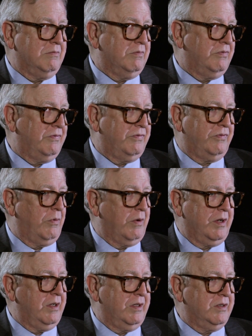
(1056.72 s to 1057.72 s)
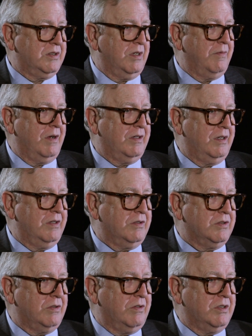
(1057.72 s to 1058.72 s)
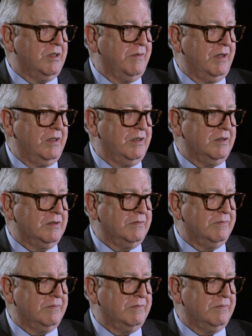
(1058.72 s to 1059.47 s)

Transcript: 40 some odd years, 30 some odd years,